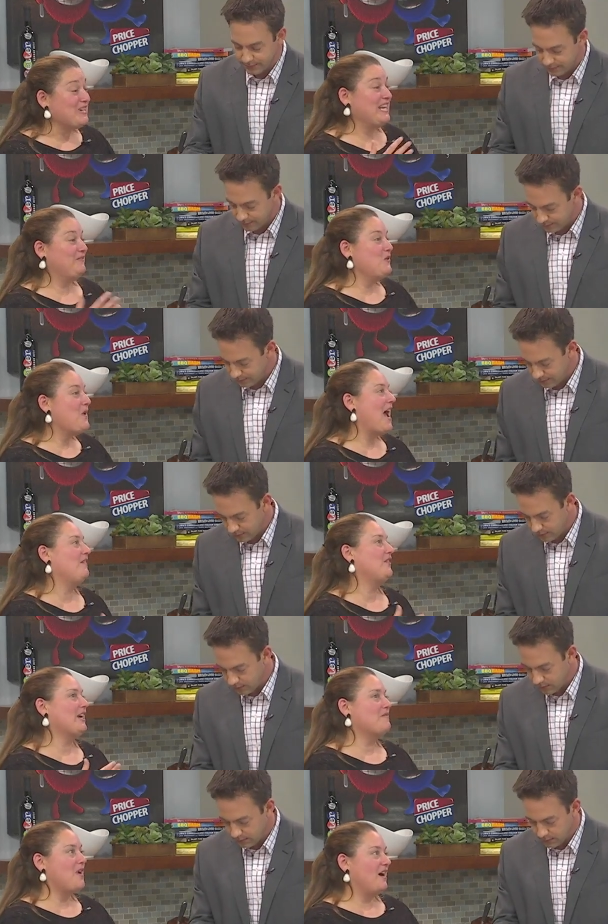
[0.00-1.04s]
Speaker 1: if you have like a,
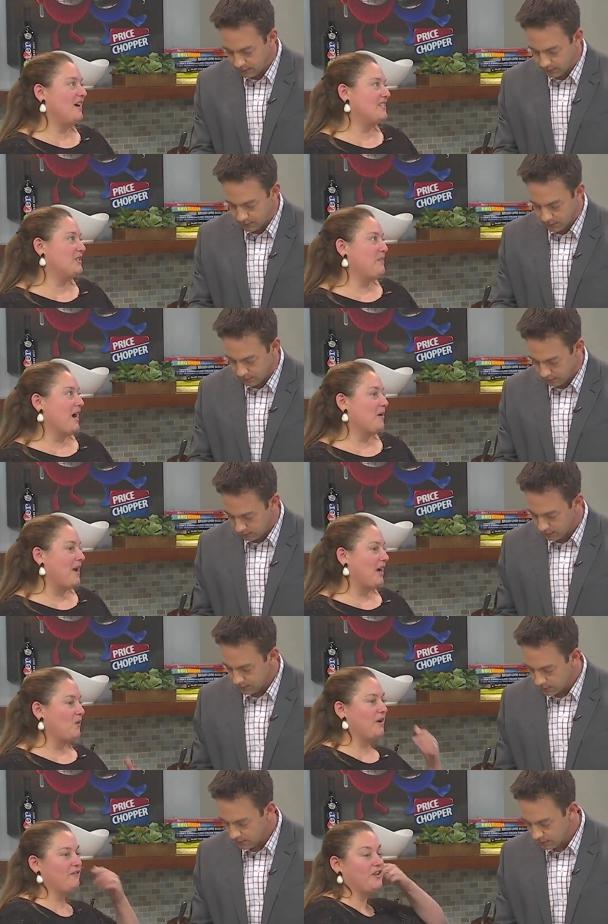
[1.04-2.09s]
a spare microwave
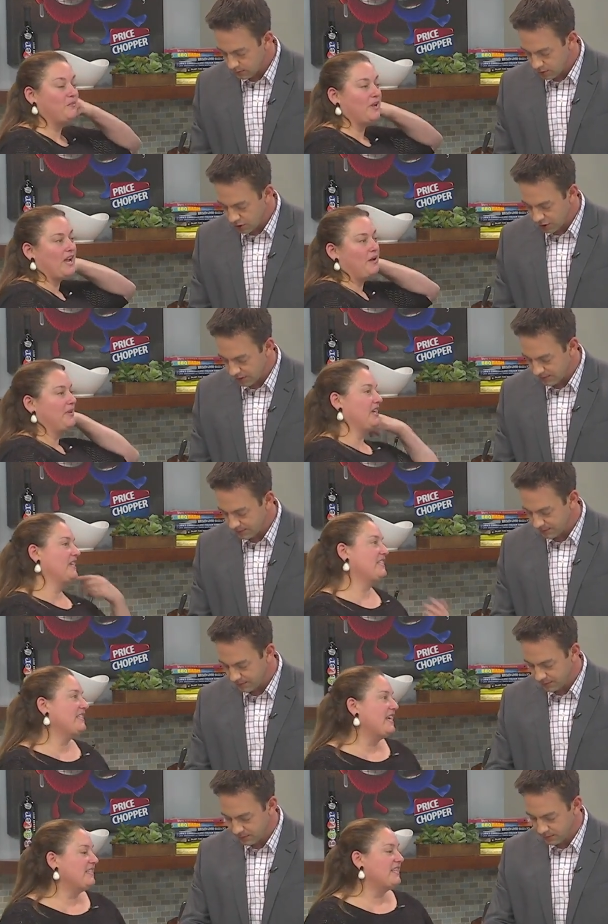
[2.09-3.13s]
that you pick sure. up at an estate
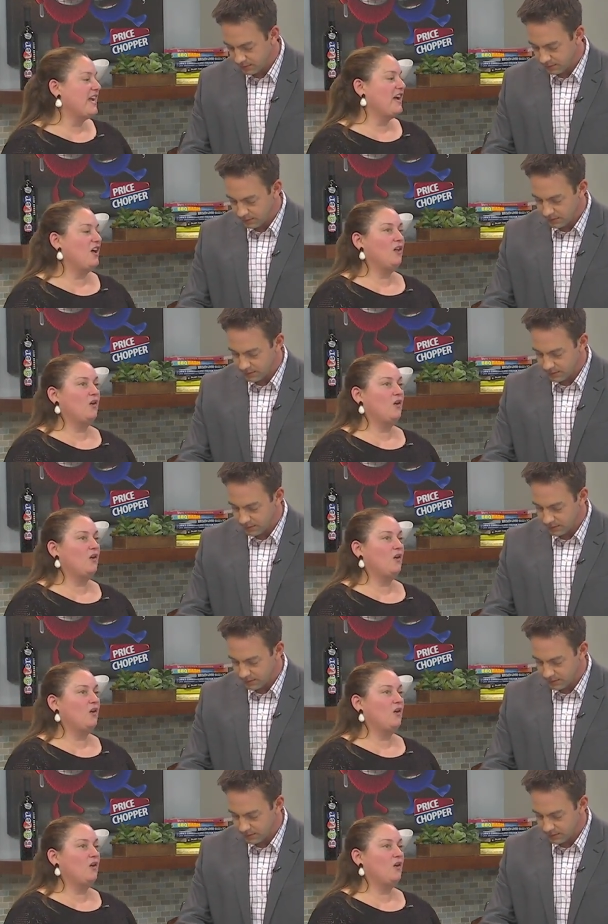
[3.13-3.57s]
sale,